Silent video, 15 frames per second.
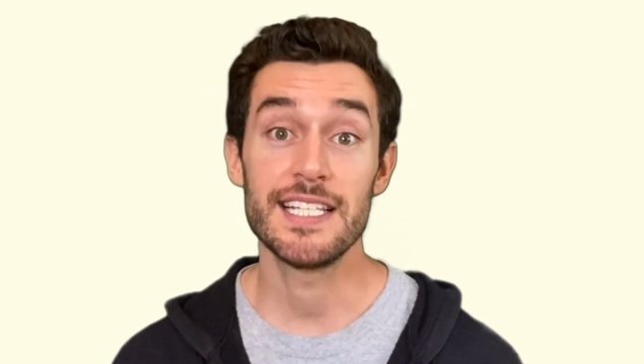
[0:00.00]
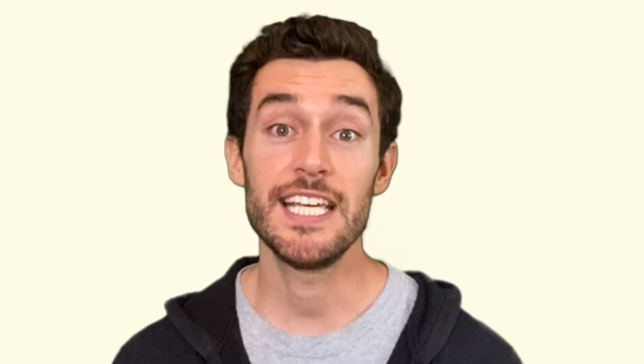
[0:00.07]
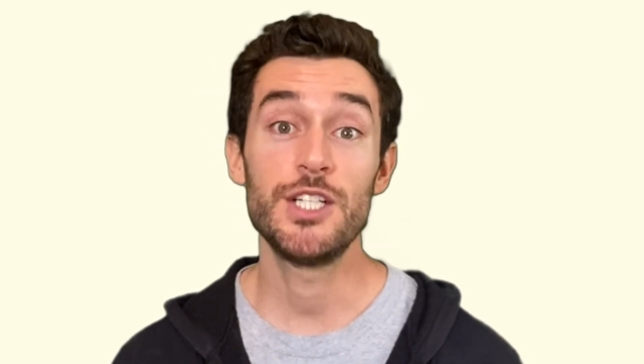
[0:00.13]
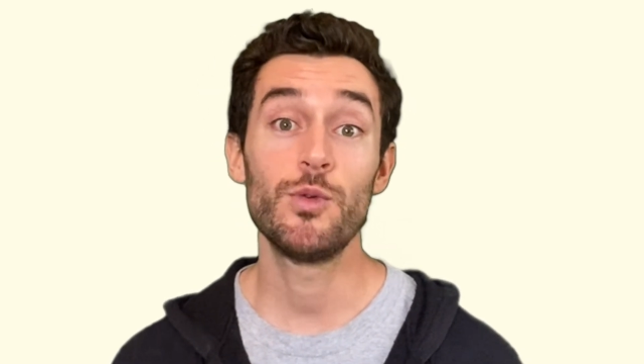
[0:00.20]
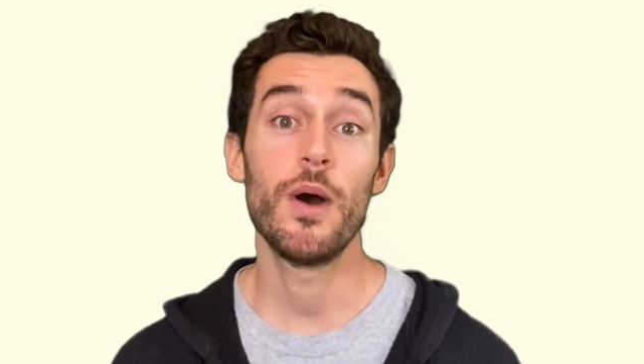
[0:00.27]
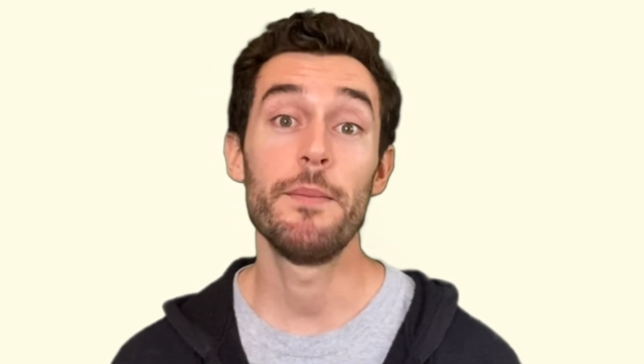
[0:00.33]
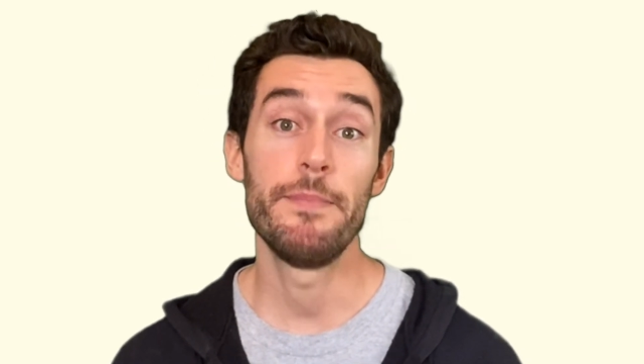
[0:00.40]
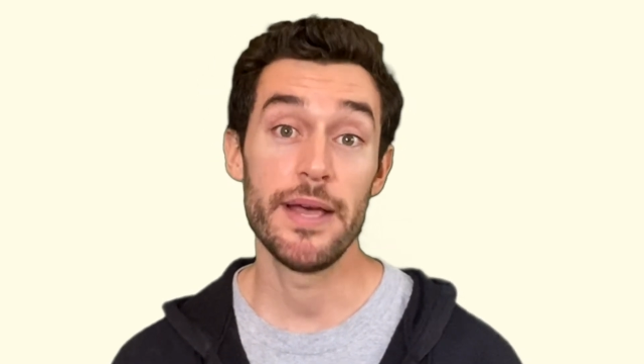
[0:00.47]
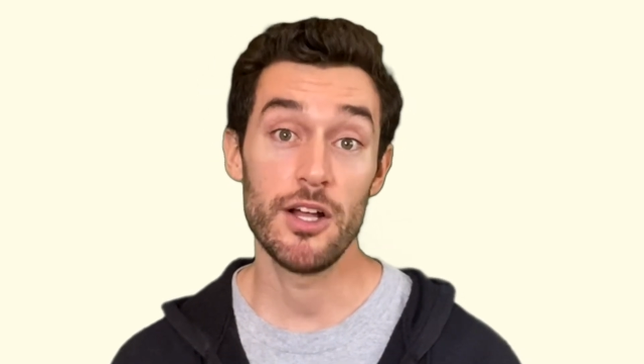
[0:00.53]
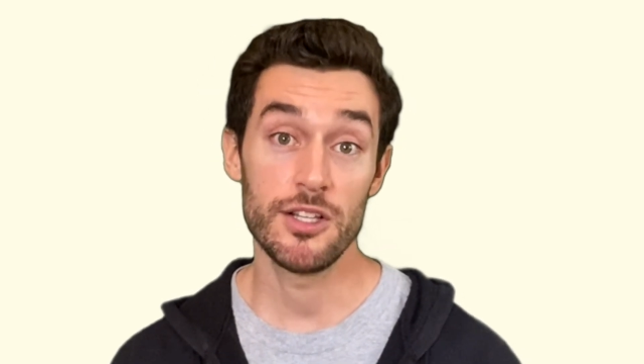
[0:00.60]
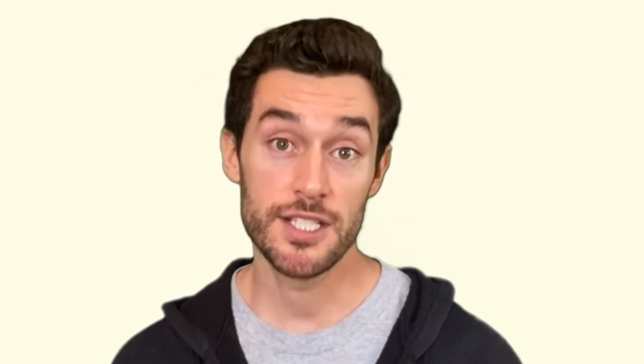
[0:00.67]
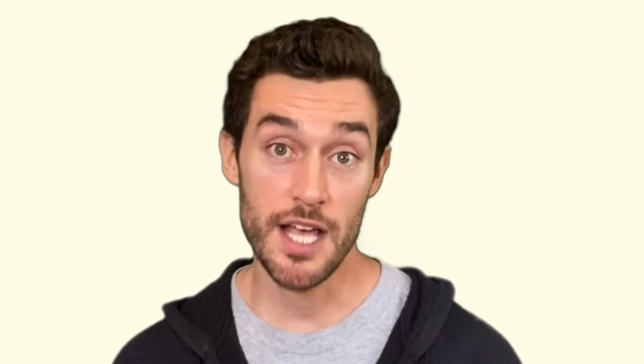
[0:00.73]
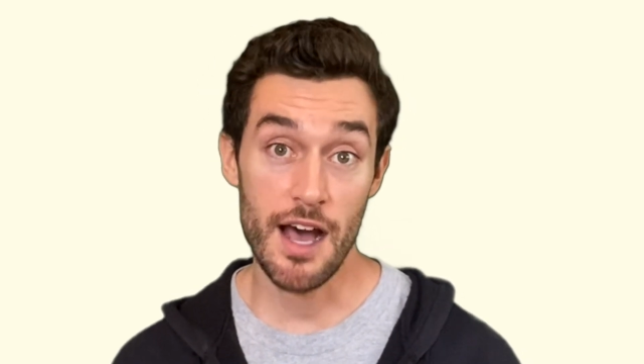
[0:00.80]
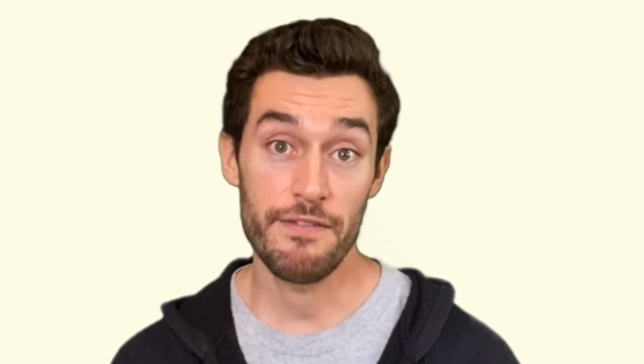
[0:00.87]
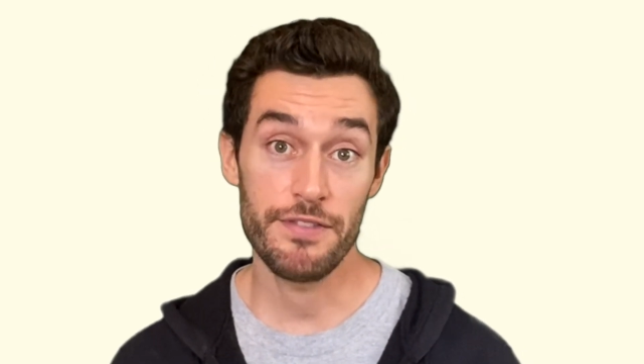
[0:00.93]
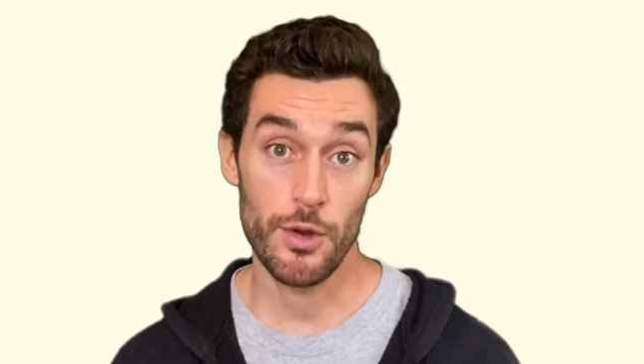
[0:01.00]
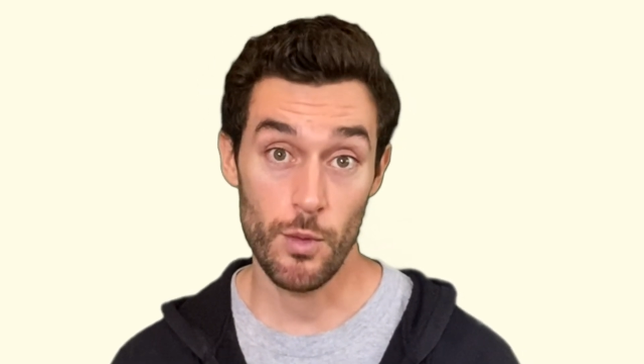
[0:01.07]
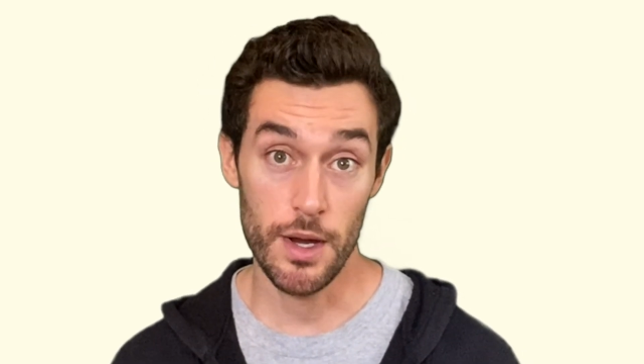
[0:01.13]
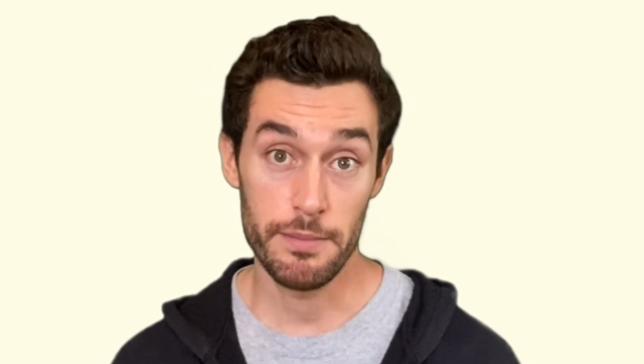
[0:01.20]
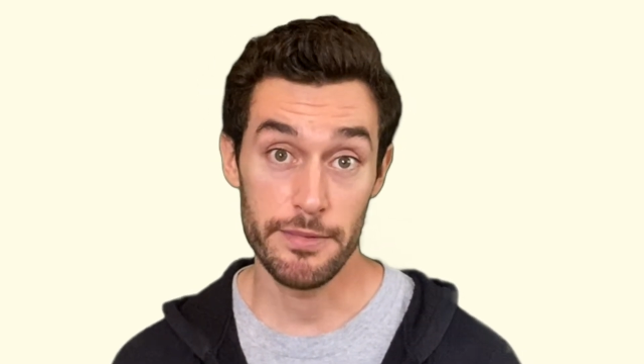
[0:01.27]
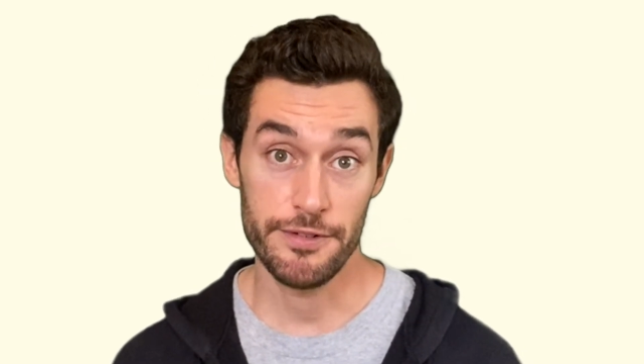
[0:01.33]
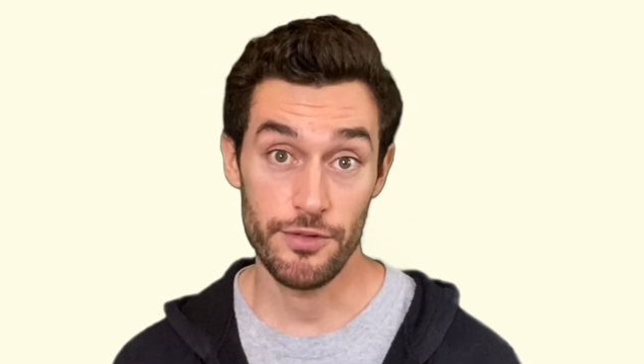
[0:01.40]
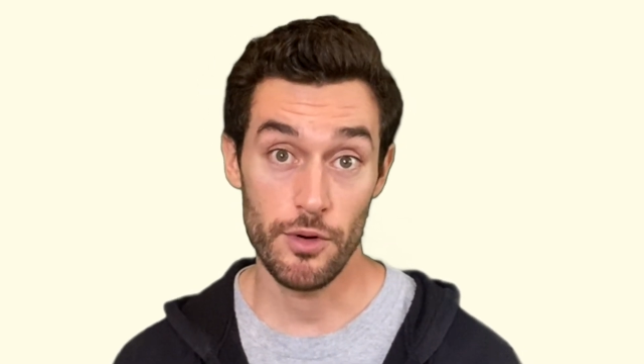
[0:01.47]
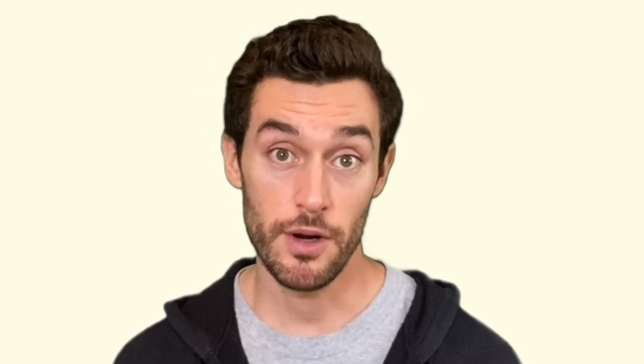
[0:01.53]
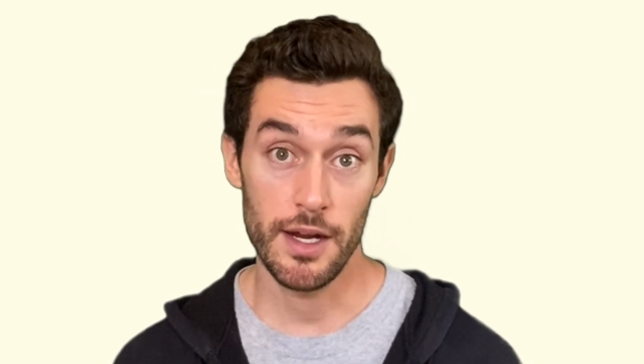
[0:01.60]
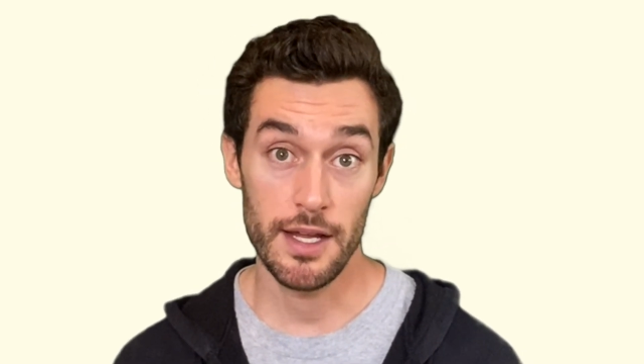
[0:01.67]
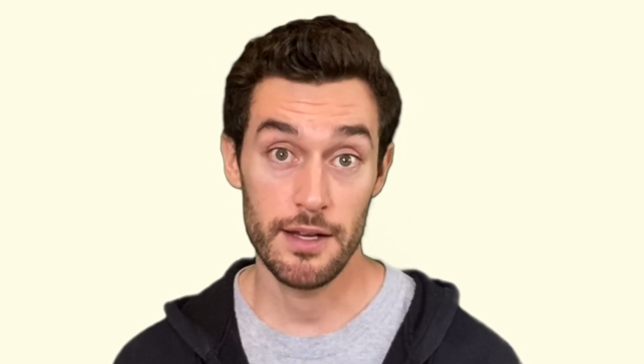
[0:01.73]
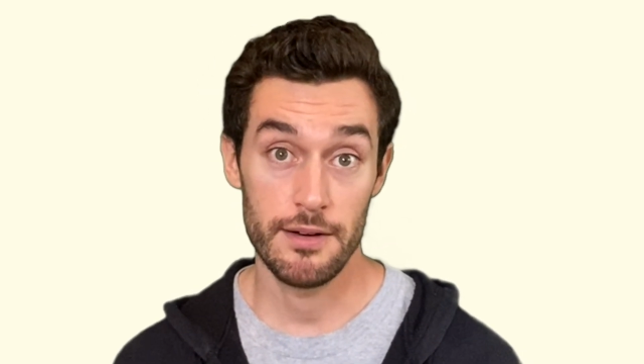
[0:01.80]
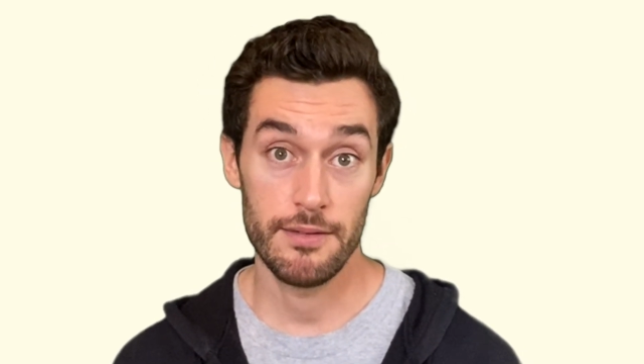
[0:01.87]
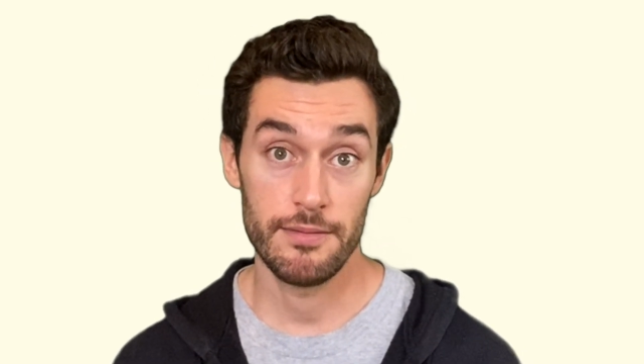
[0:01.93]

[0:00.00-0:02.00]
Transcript: each one builds off the one before it.